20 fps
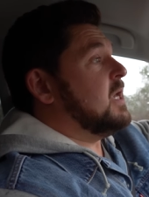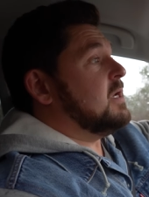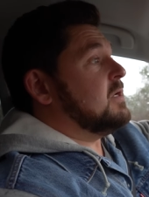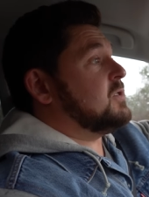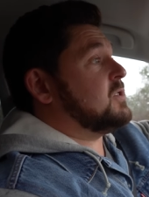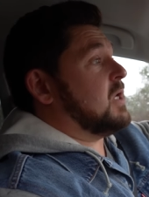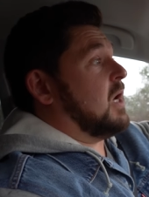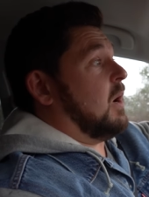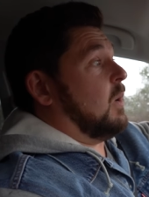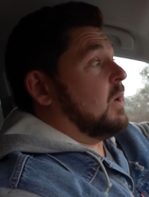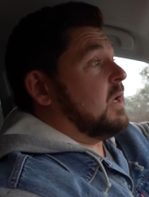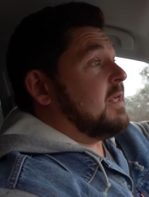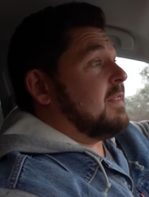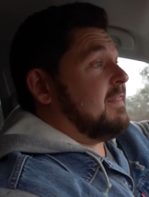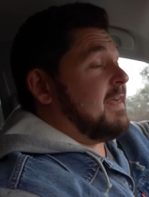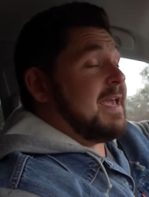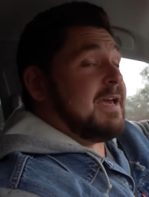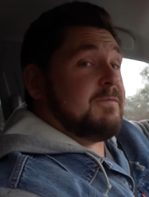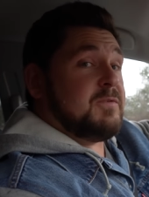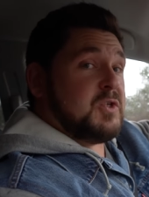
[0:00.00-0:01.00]
So
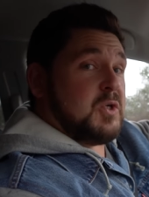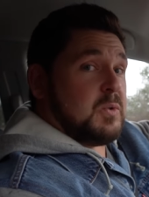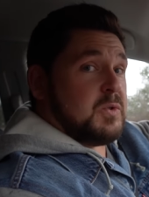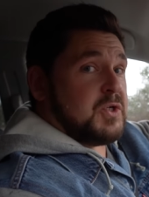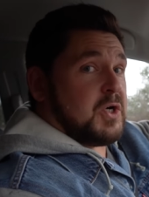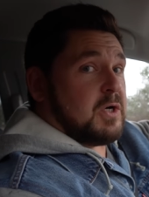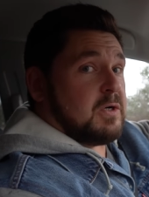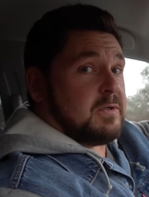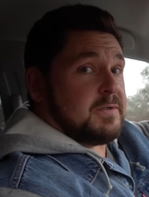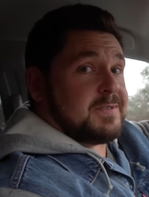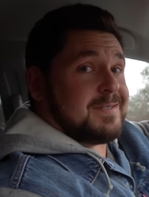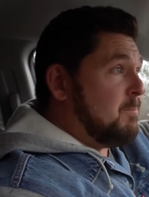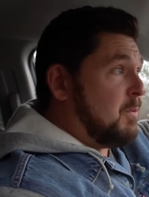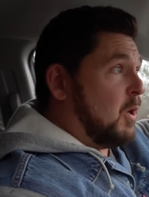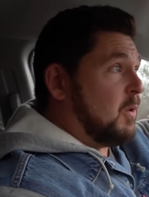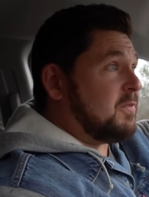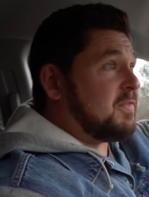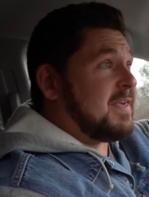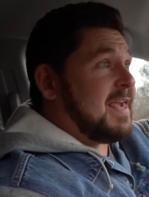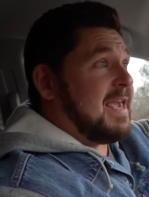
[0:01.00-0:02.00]
they have two turtles.
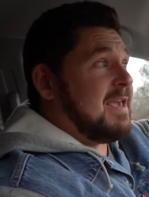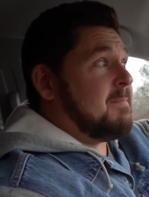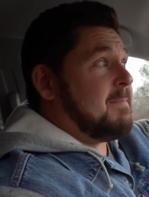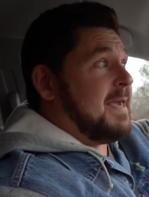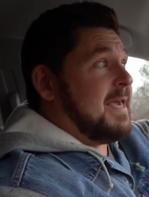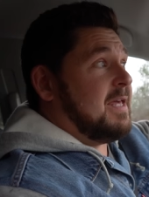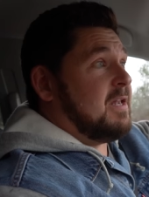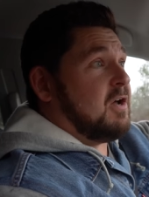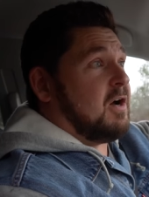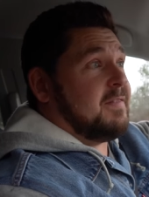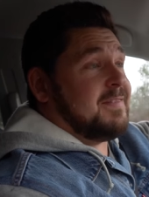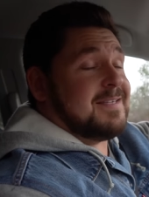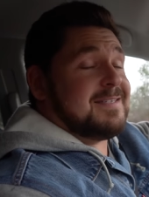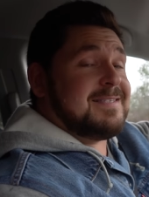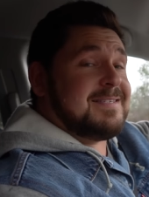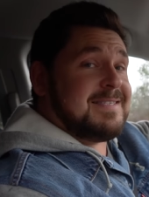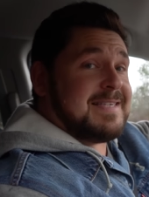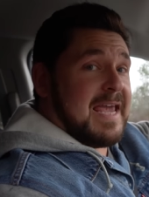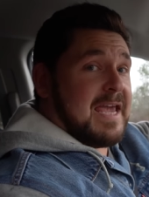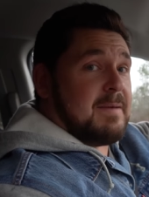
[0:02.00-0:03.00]
Both came in on the
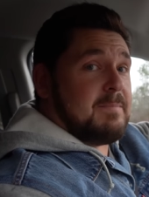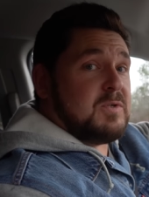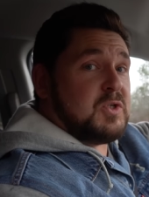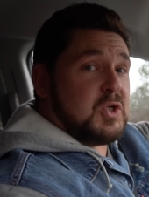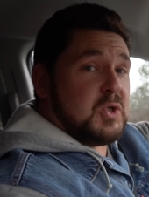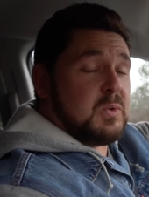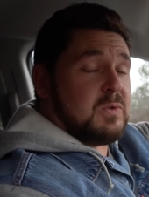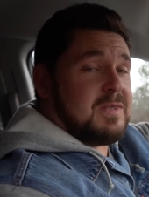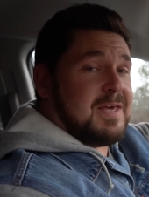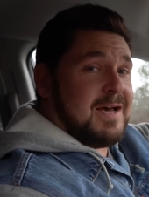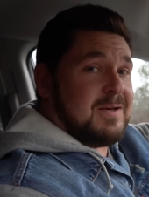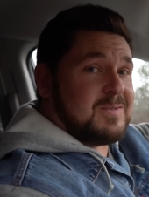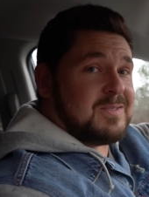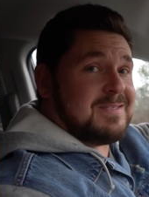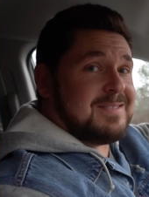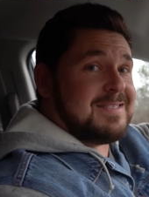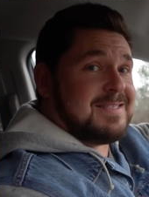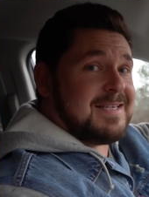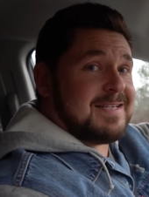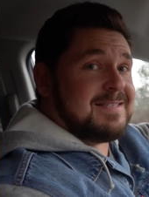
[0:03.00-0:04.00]
same two thousand
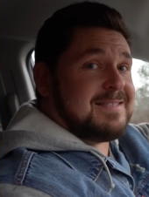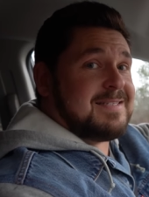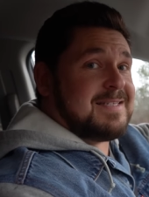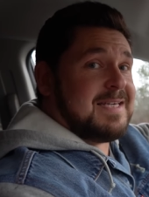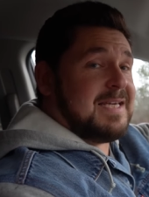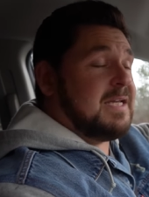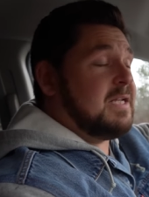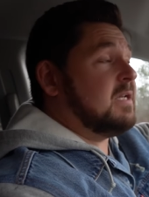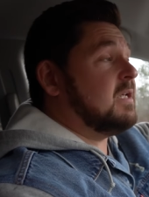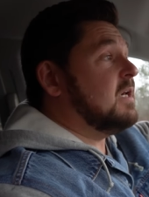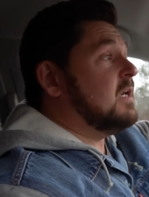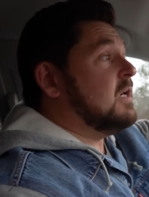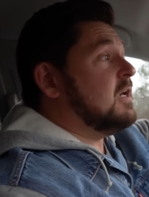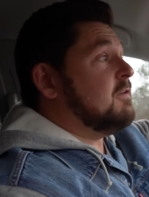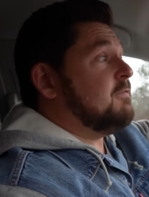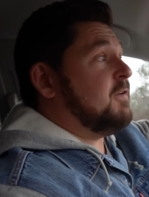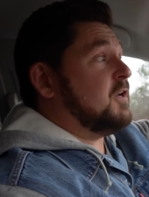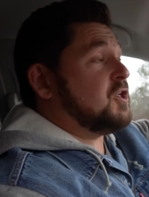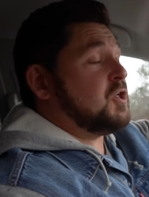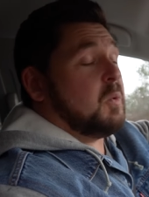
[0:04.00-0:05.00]
sixteen
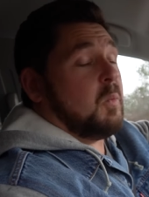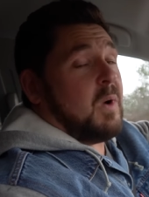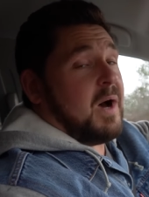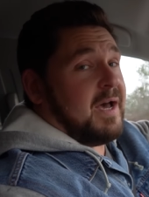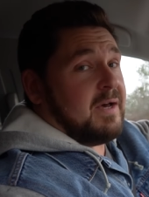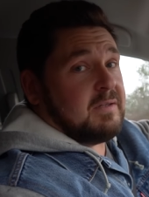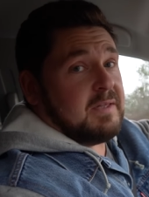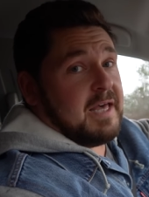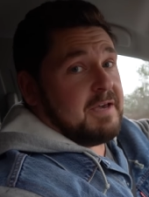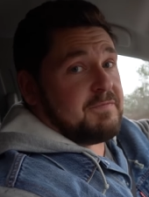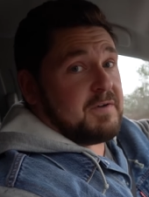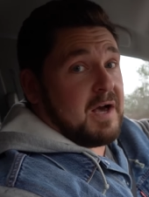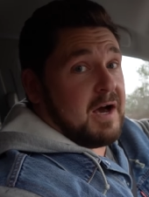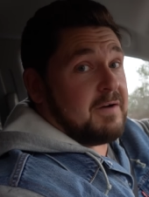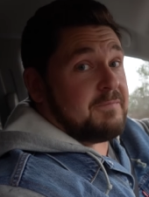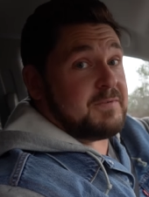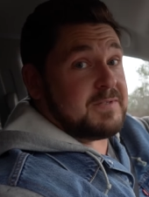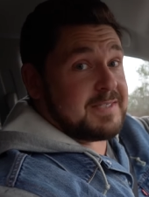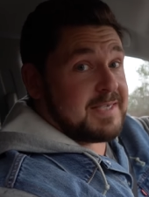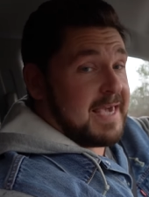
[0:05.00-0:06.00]
Fish and Wildlife
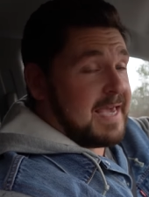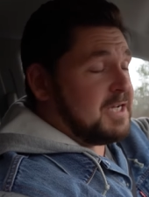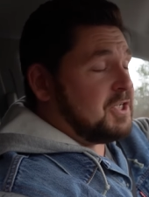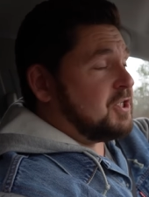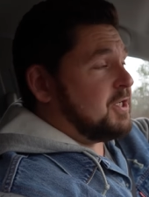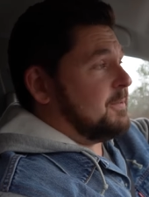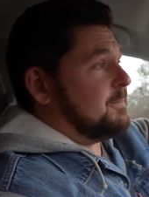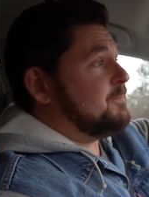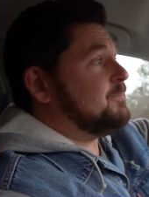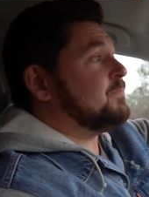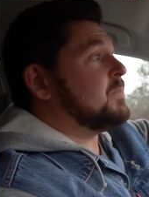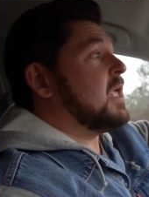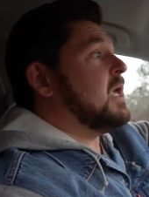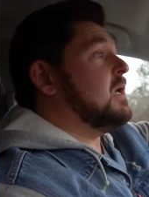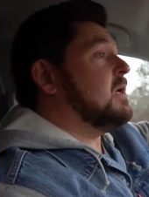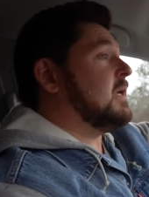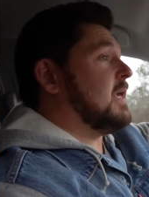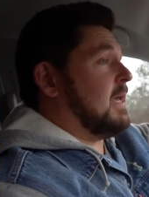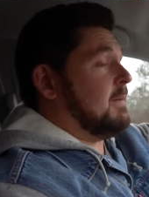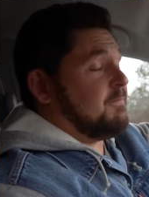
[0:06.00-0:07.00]
confiscation.
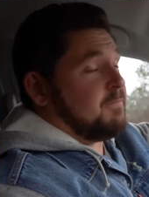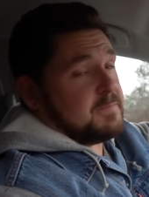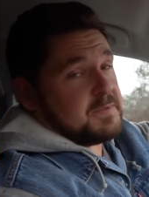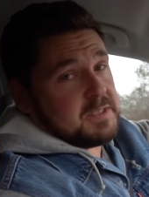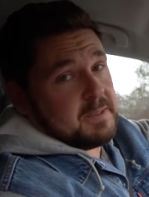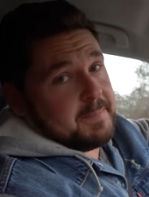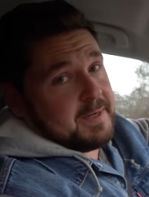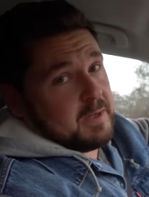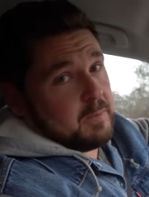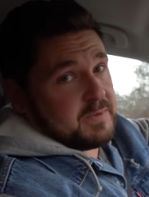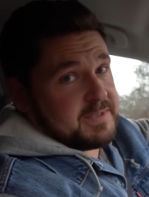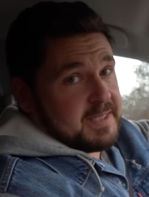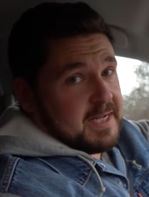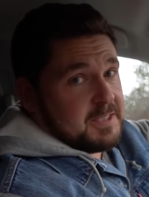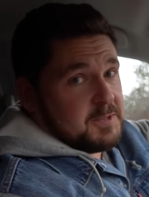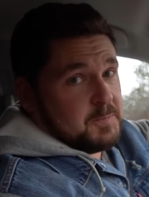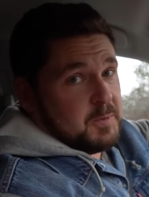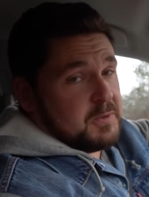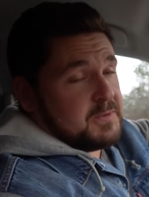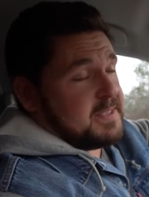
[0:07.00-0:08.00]
Came from somebody who was
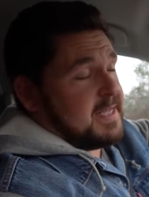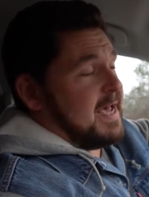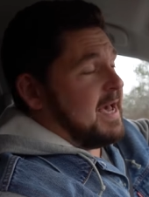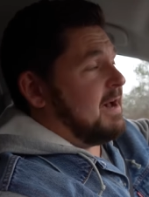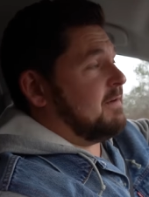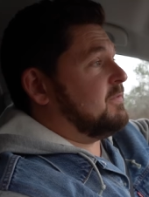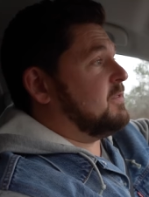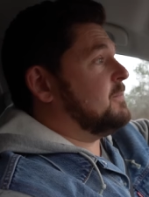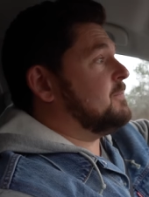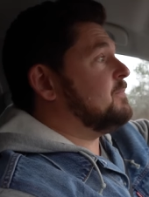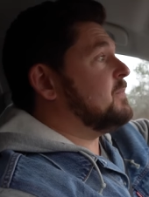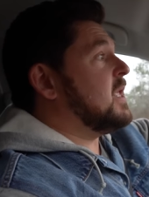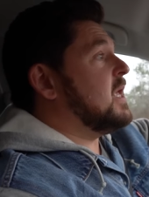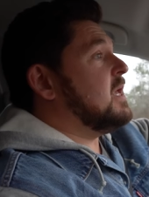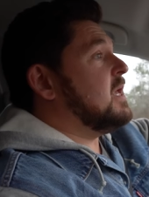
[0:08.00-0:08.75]
not supposed to have them.